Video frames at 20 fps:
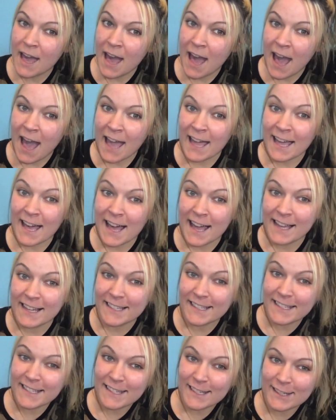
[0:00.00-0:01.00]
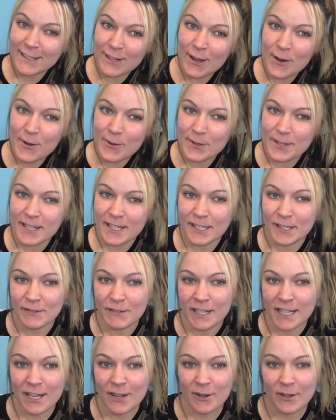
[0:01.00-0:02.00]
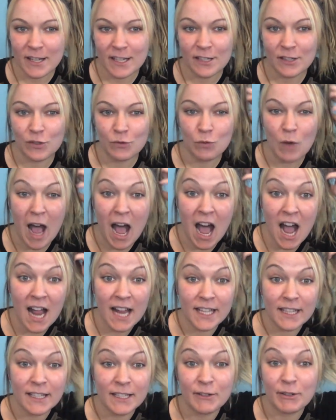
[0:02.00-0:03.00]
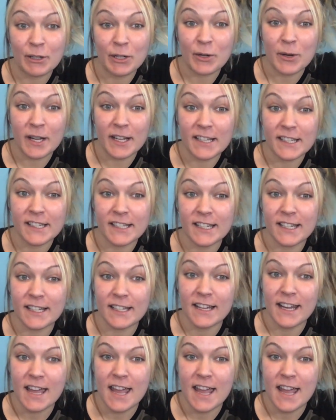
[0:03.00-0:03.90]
Hi guys, so this video is highly requested.